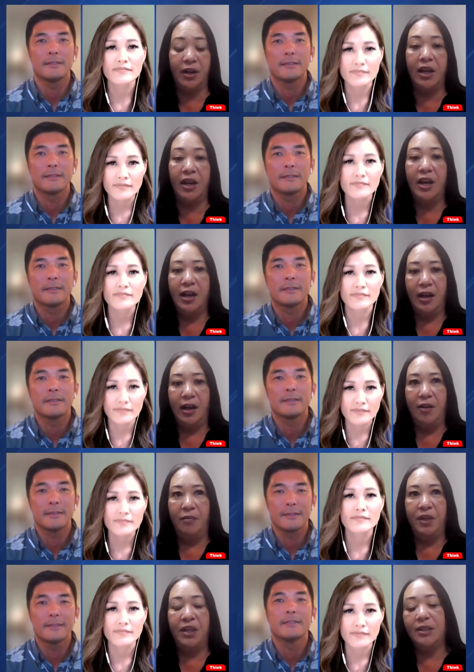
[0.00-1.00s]
Speaker 1: on
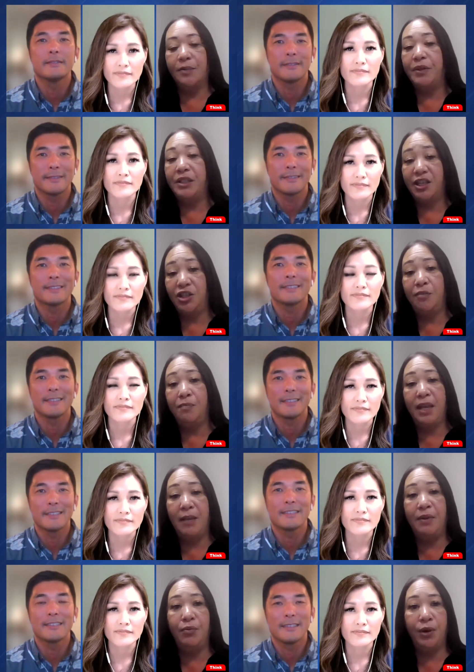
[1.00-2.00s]
um, because a petition
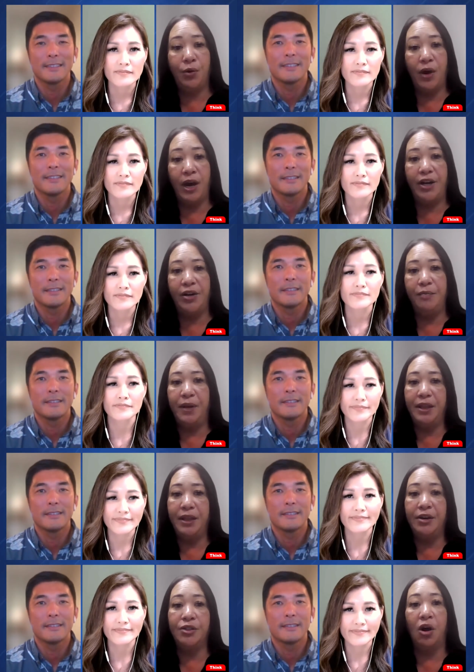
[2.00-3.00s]
may be required,
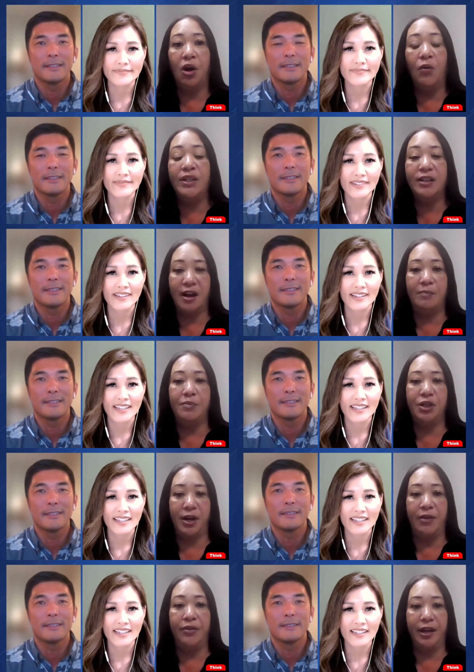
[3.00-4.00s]
but there's always an
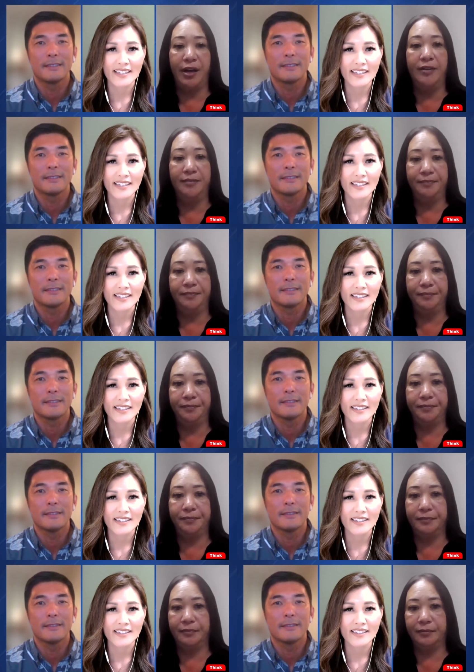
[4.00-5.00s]
option out there
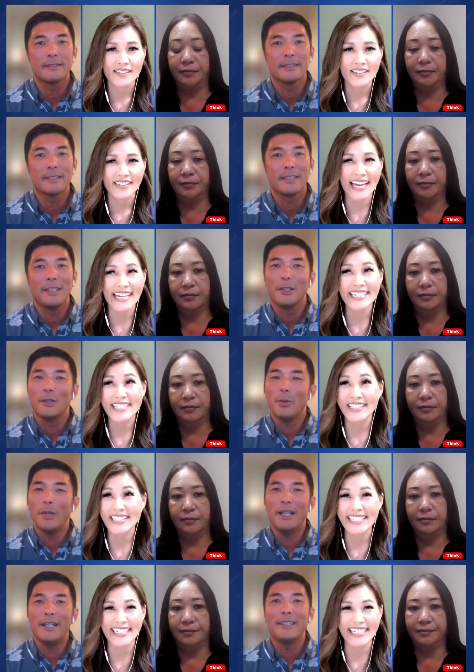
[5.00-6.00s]
Speaker 2: that is
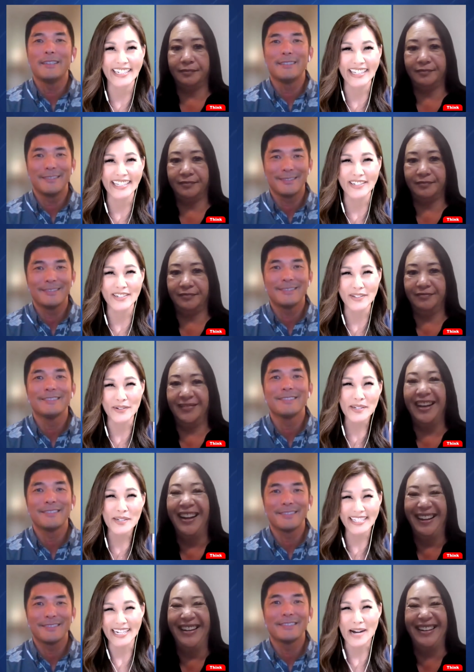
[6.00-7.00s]
good to wow. hear that there's
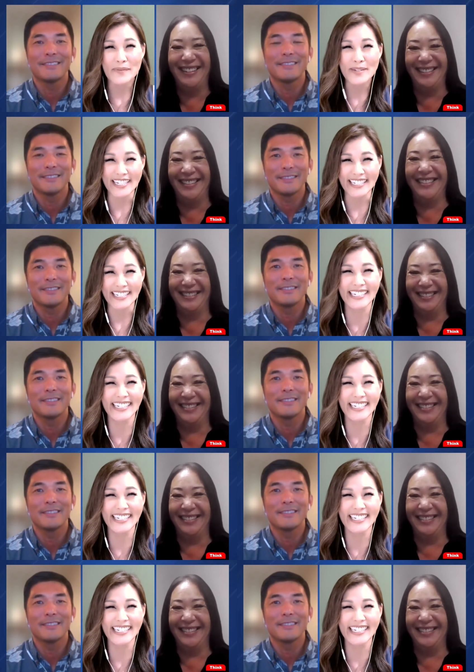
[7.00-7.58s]
always an option.